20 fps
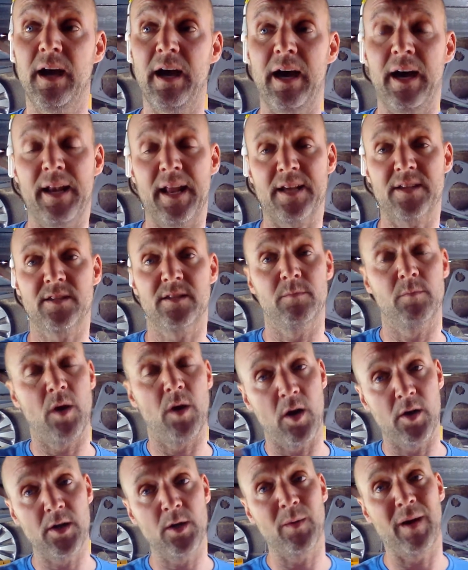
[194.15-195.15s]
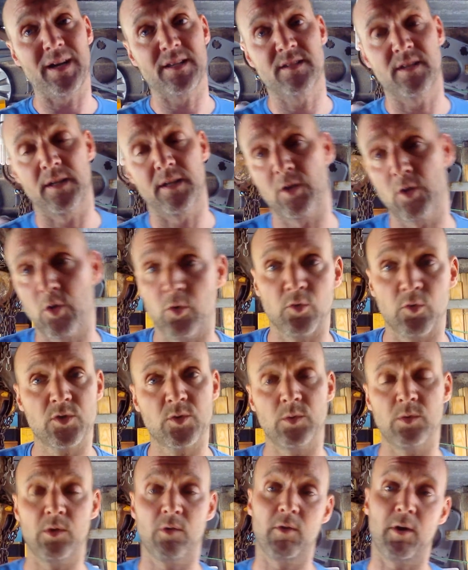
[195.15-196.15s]
And ask them, are you acting in accordance
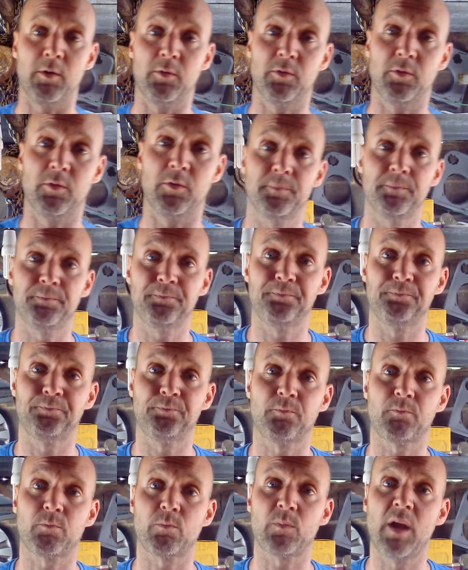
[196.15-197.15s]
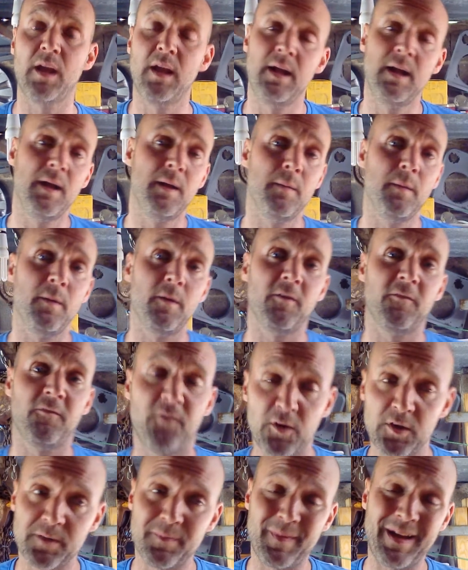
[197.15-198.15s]
with your oath?
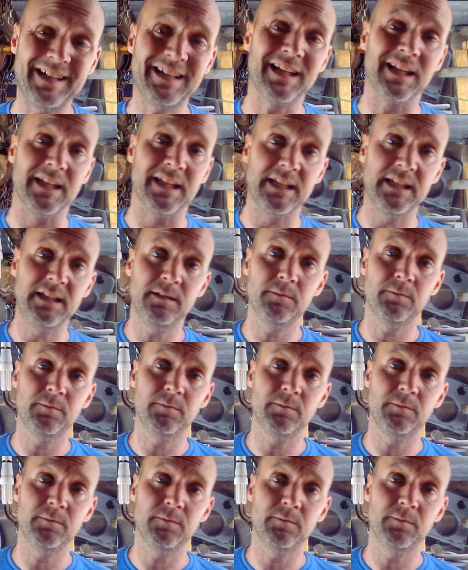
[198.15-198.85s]
Fundamentally,